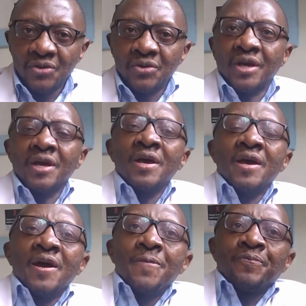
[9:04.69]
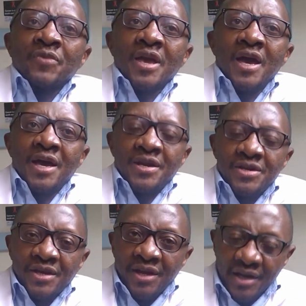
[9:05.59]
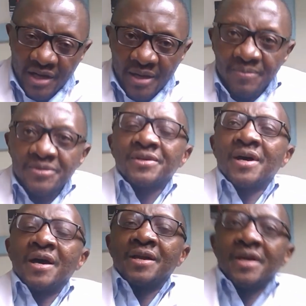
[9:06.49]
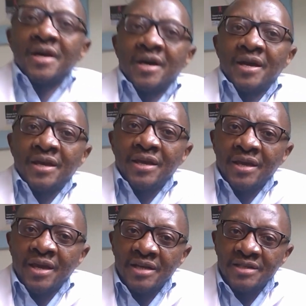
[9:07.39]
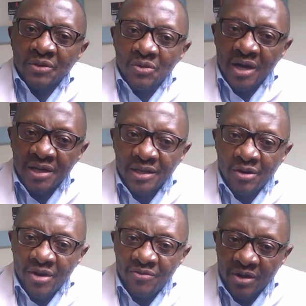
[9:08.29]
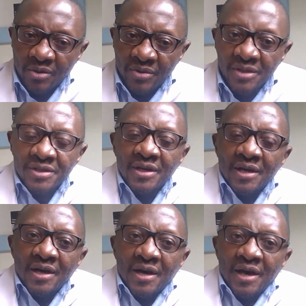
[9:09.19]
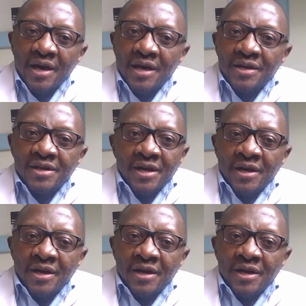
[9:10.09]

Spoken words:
Okay, and he comes and he has a look at our environment, and